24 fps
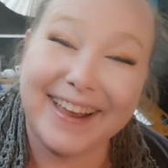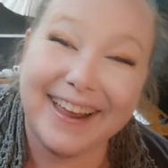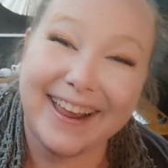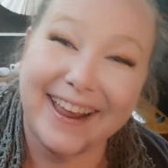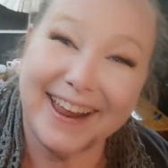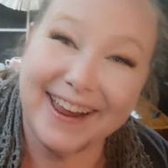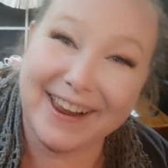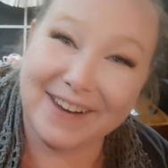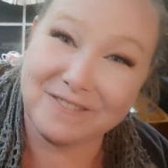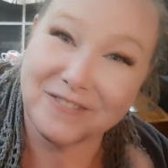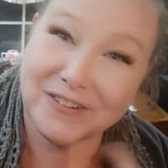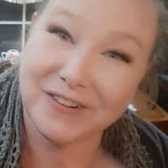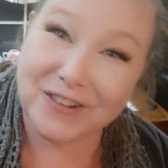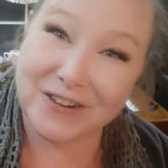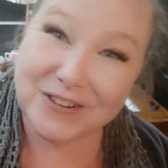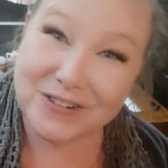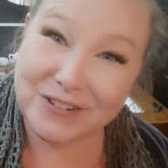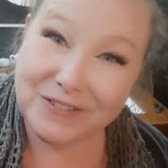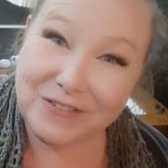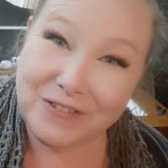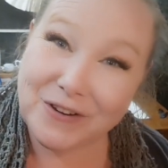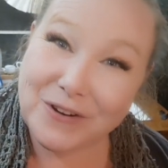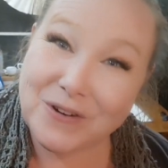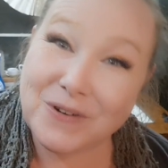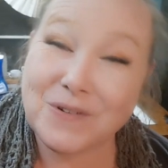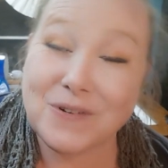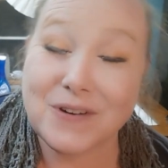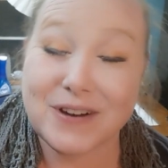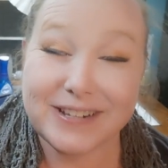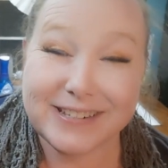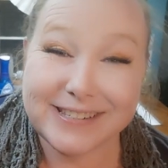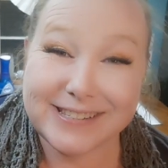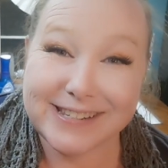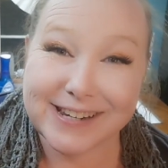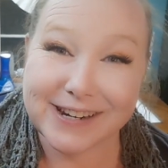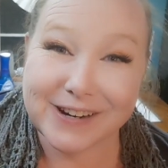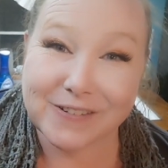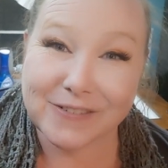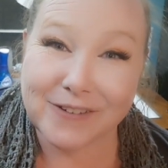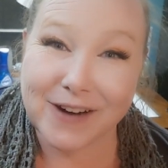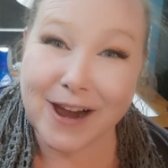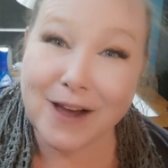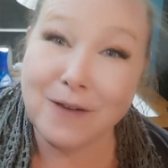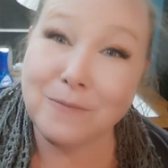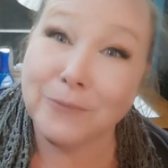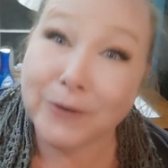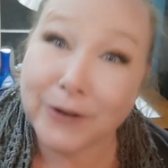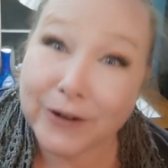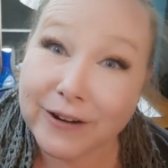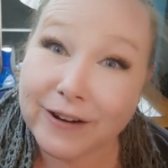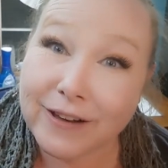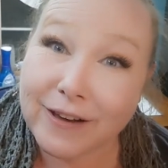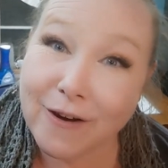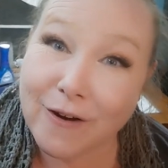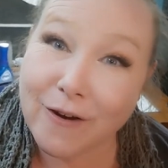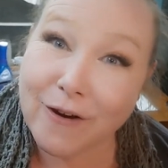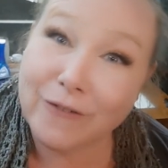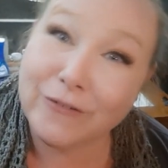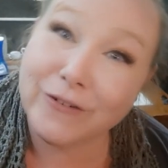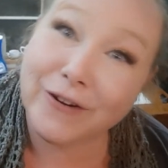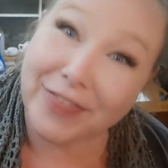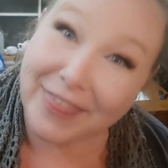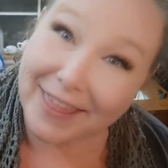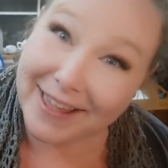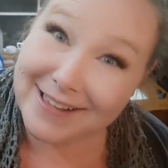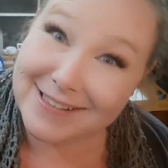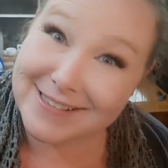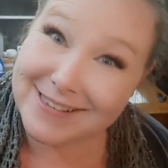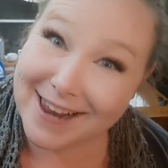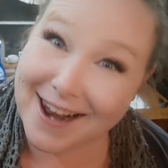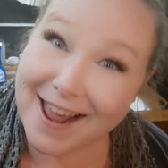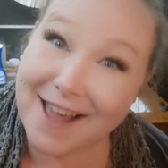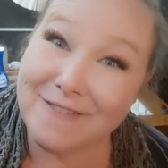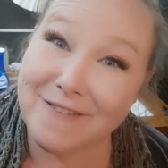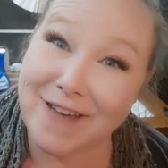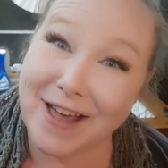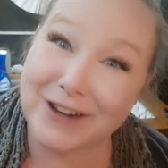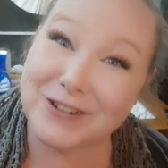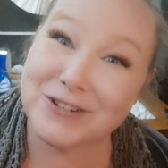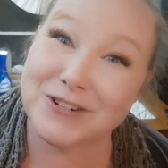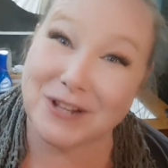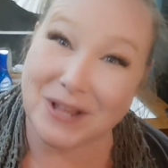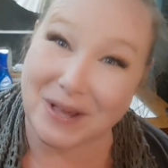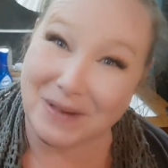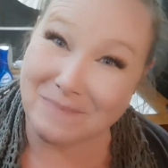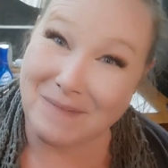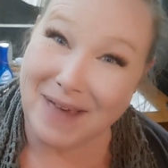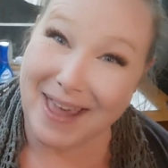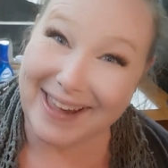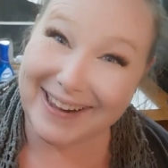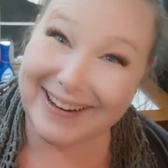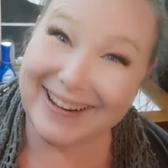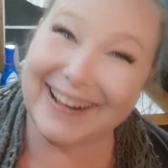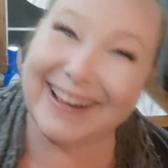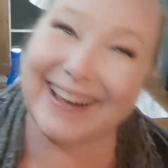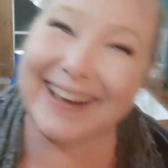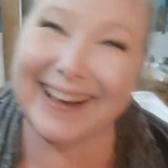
And for those of you who want to stick around, we're going to go over things that I've actually made.